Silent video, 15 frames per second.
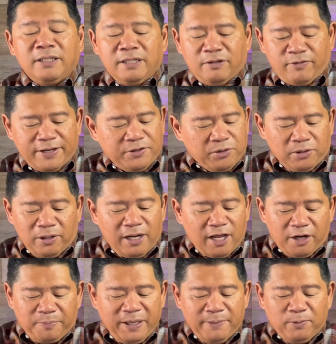In fact, there are a lot
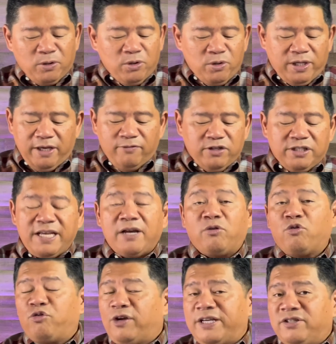of people who give a
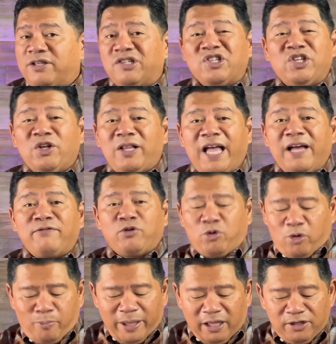sacrifice and still have a
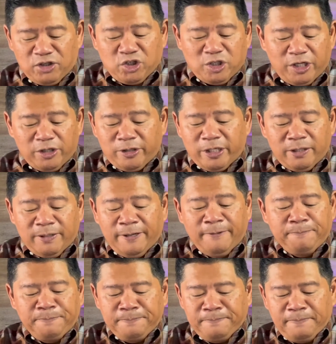rebellious spirit.
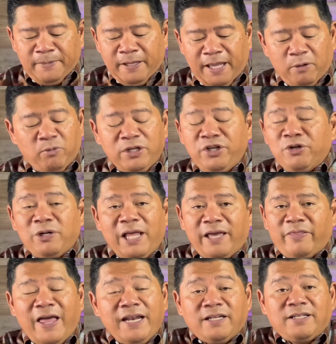And when you're like
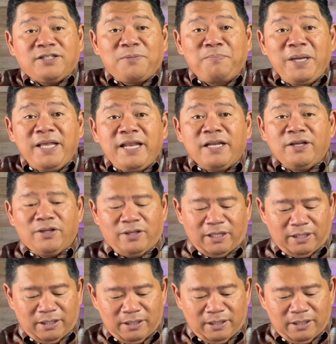that, it doesn't mean anything.